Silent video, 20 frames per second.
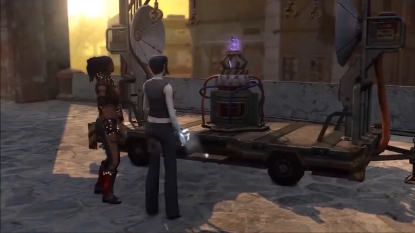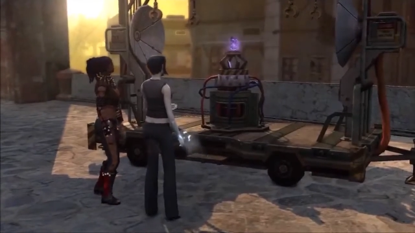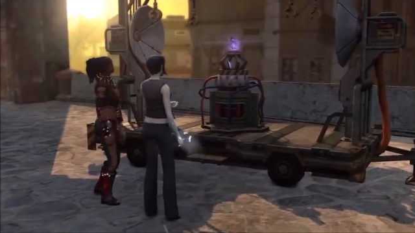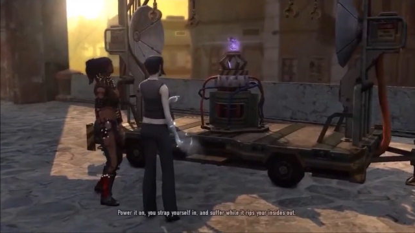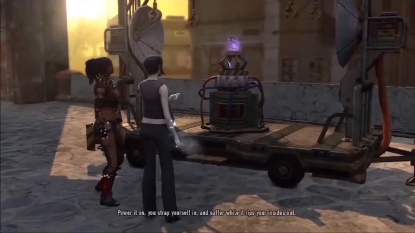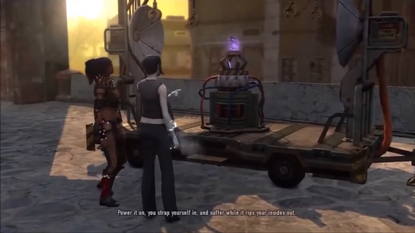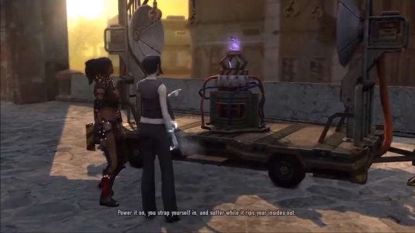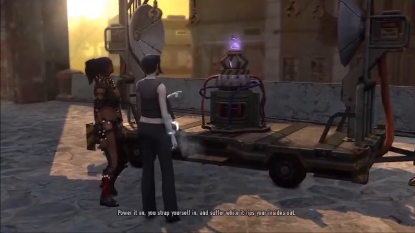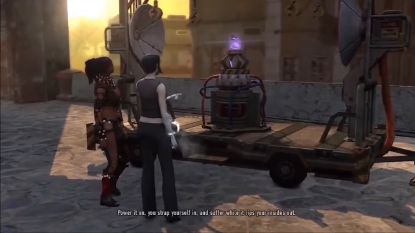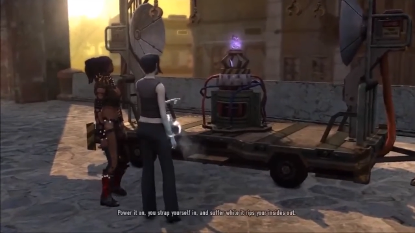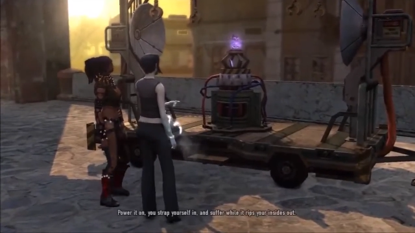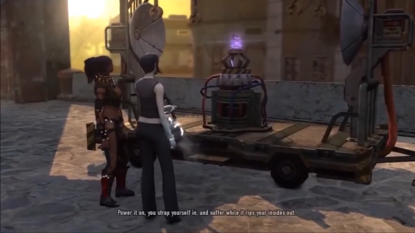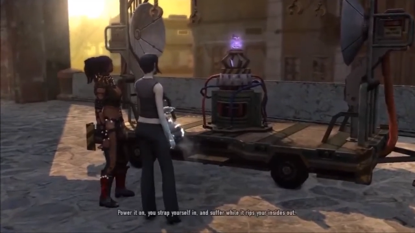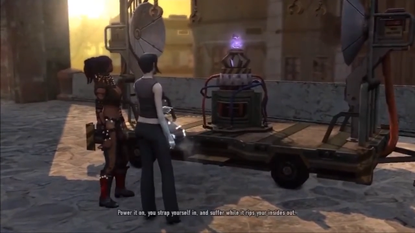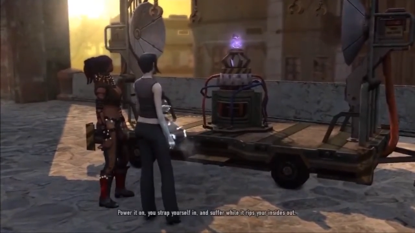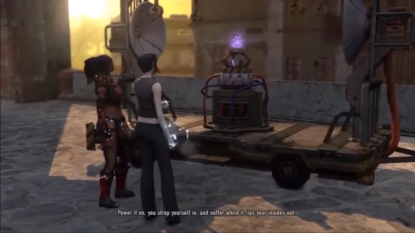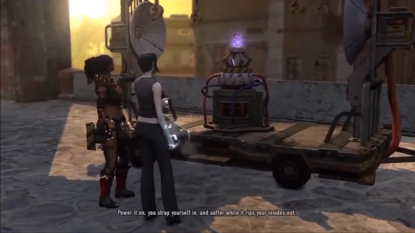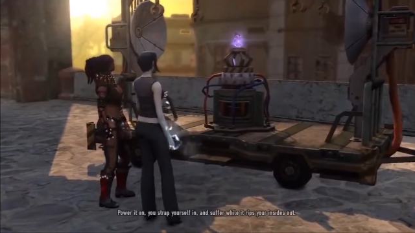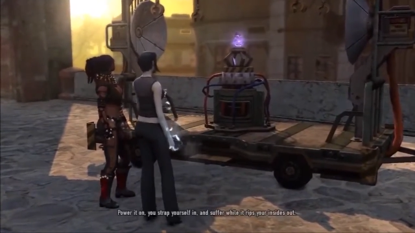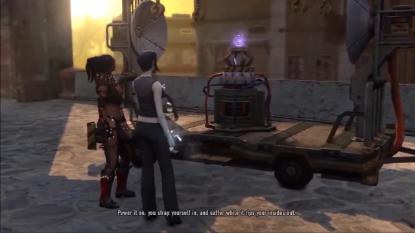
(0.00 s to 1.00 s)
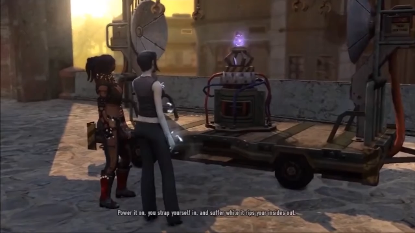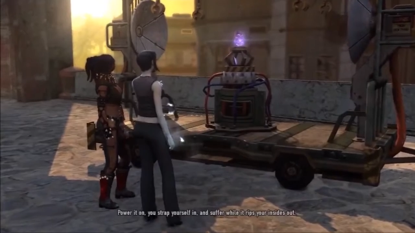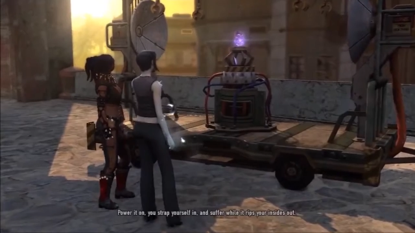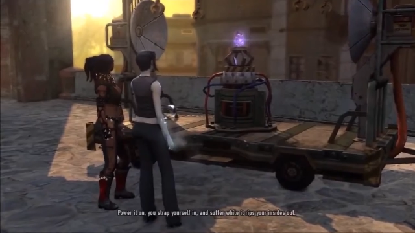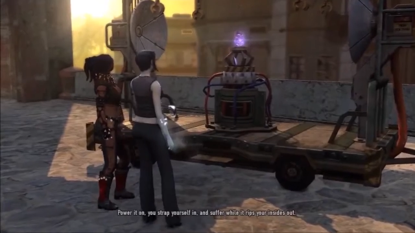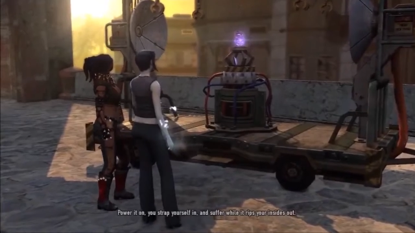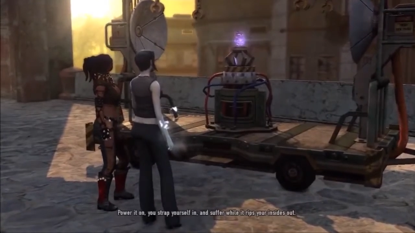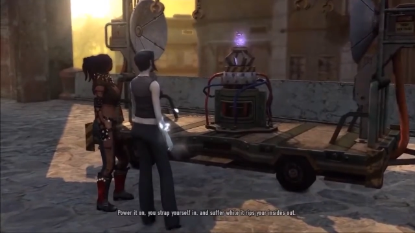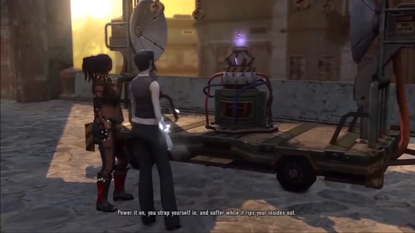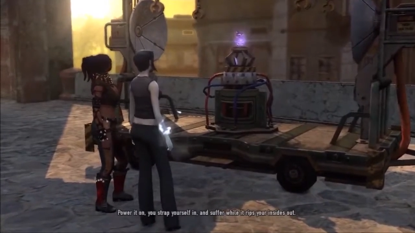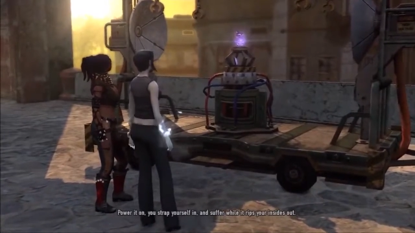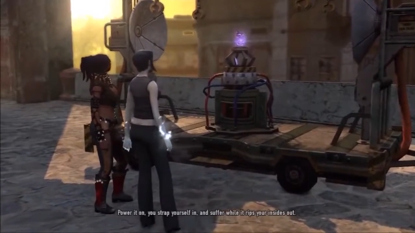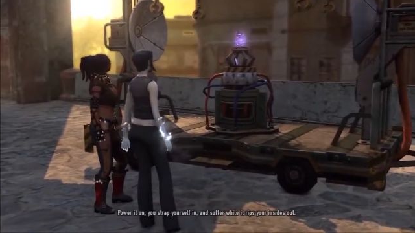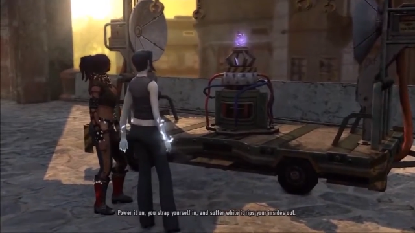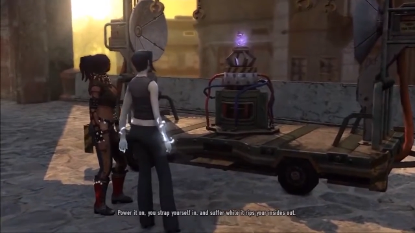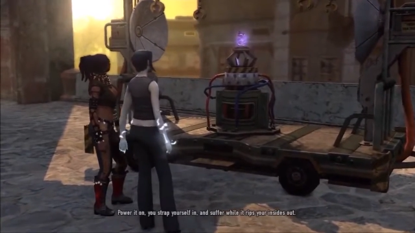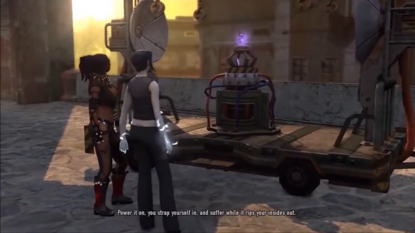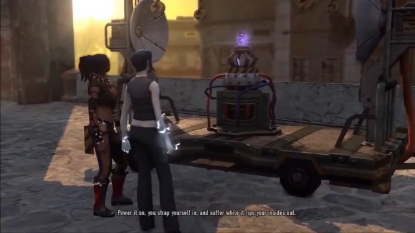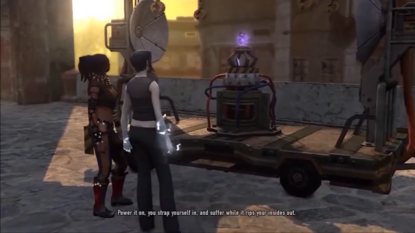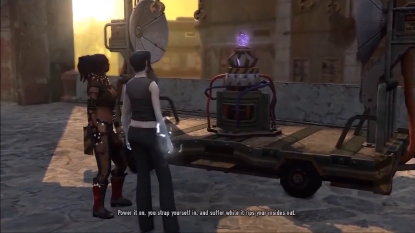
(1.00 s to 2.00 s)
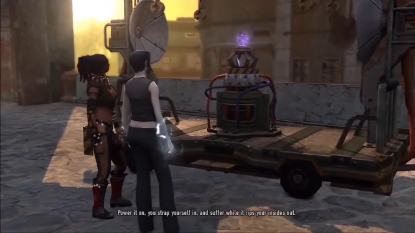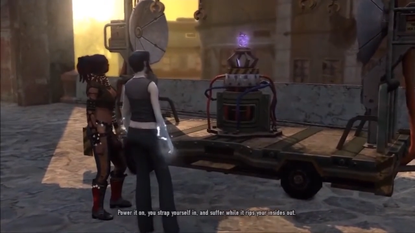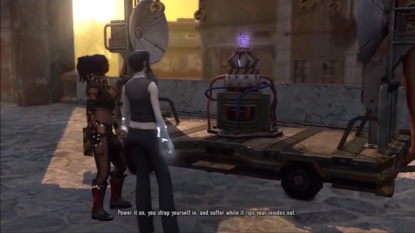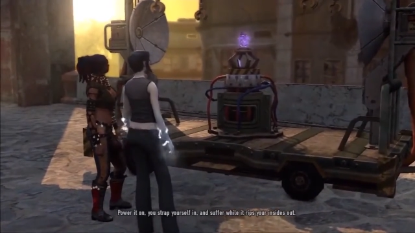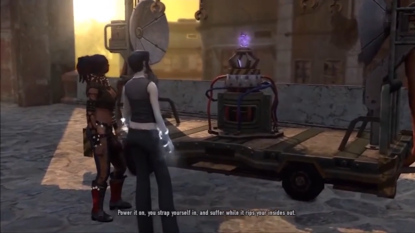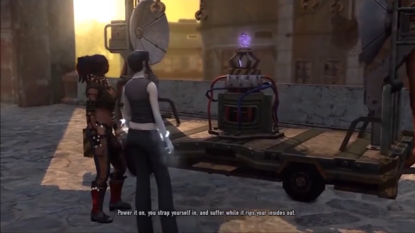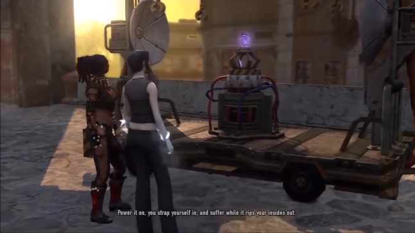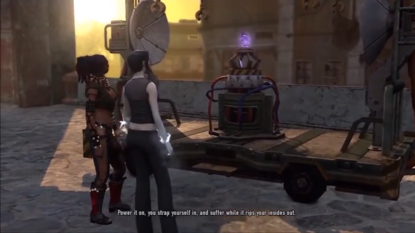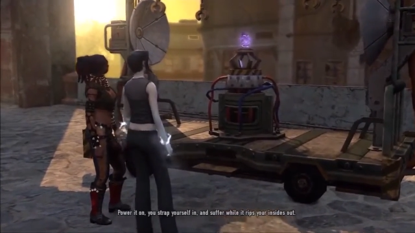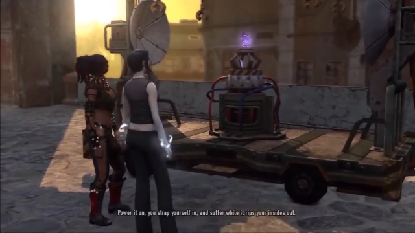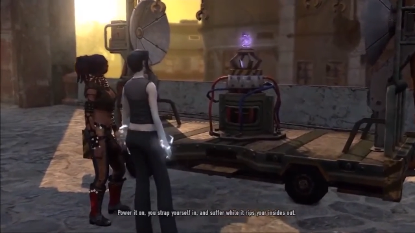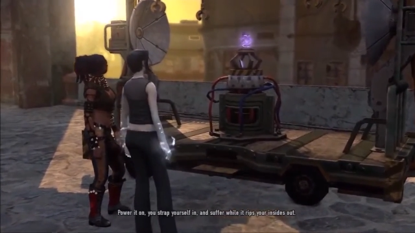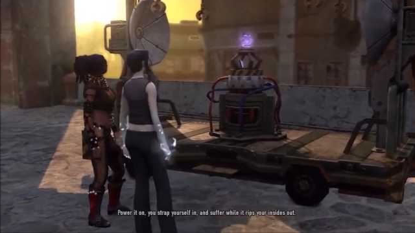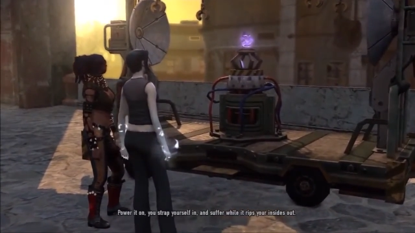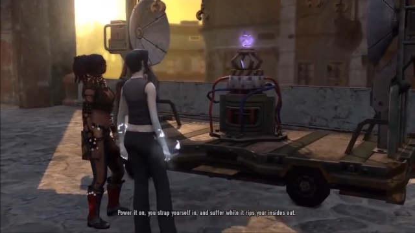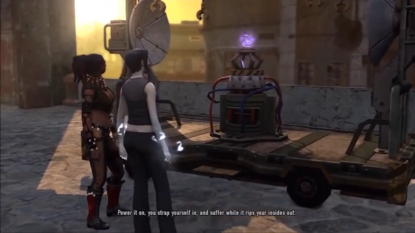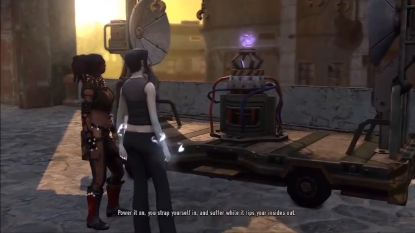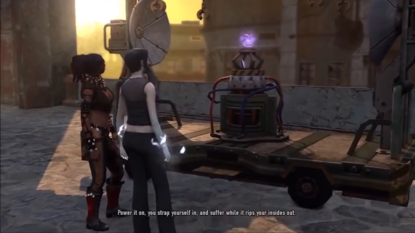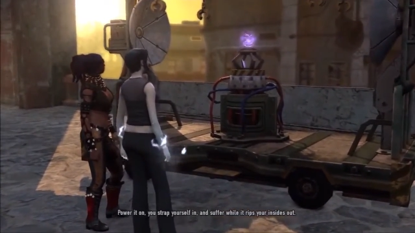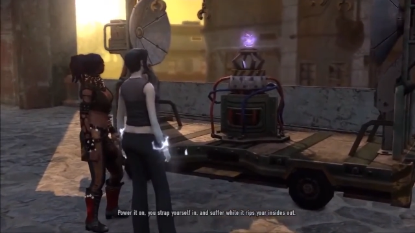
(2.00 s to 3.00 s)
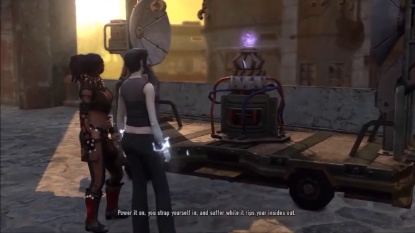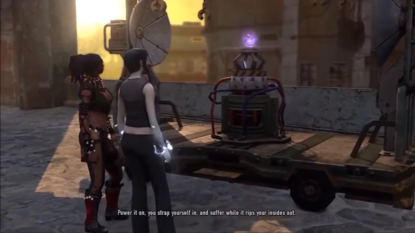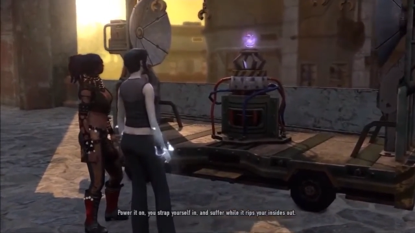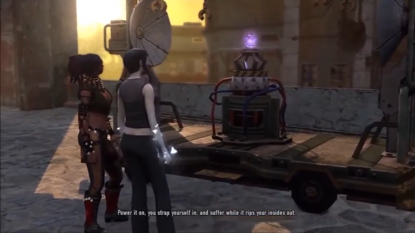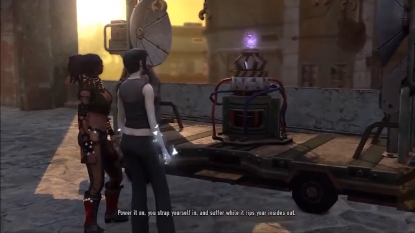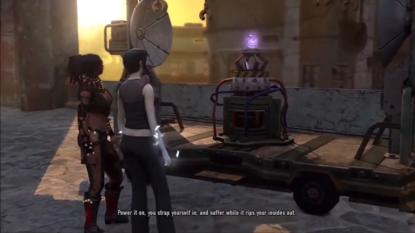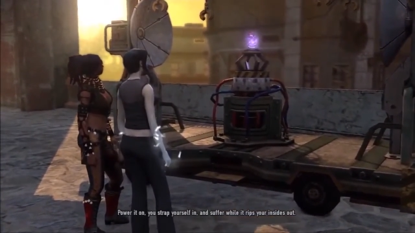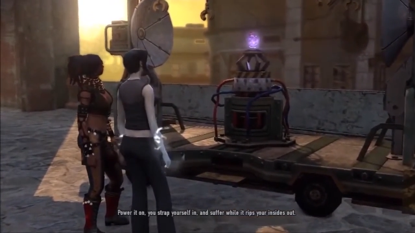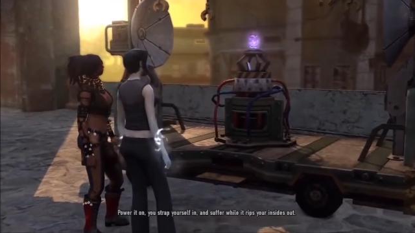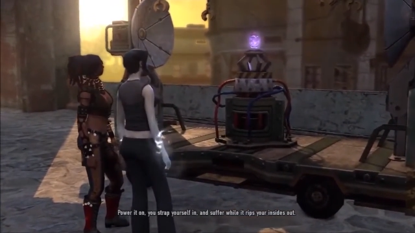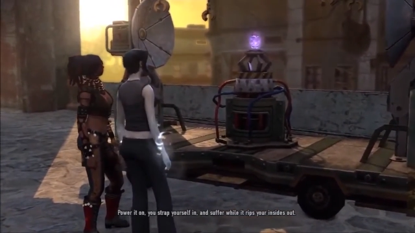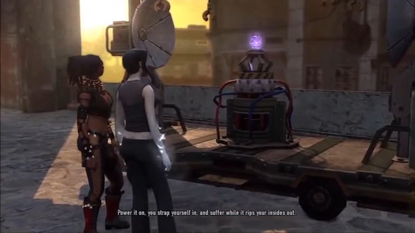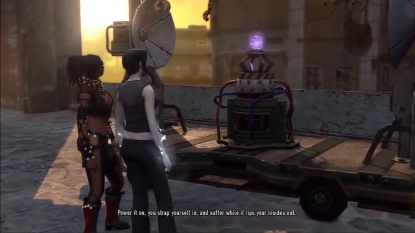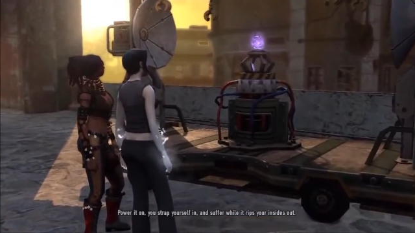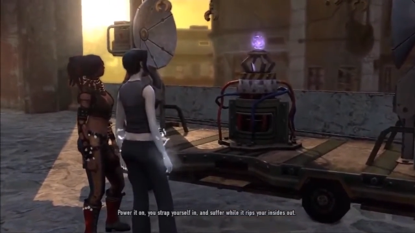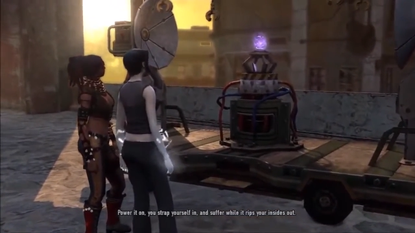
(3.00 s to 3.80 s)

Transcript: [unreadable: no face in view]